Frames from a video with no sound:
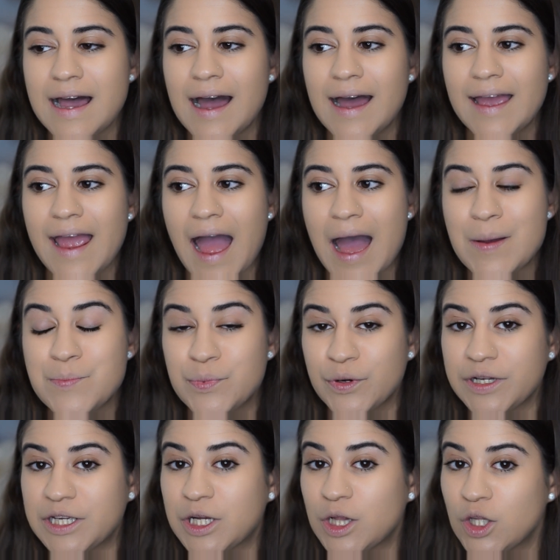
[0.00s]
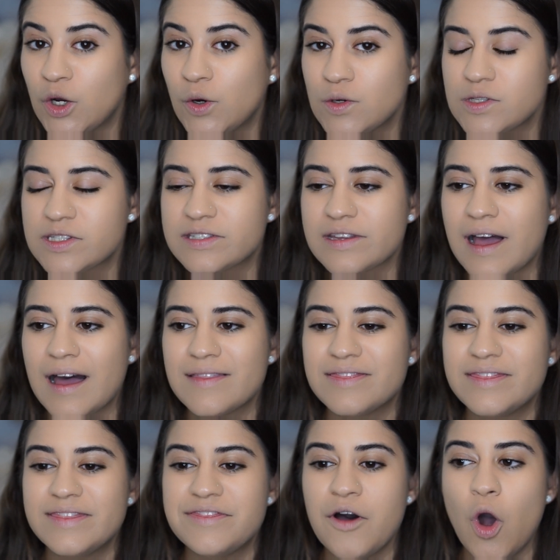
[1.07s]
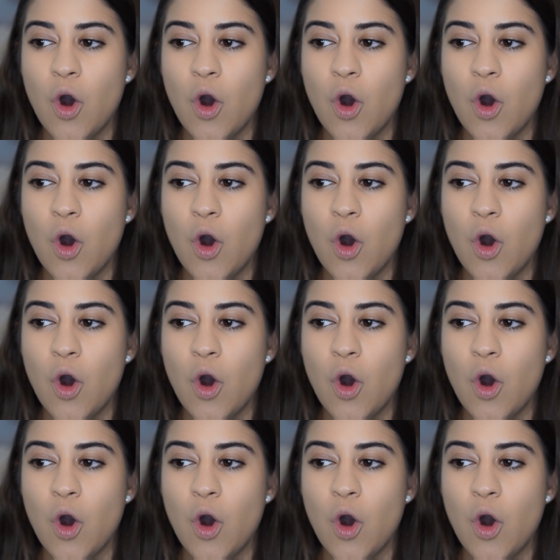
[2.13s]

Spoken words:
I am pretty close. The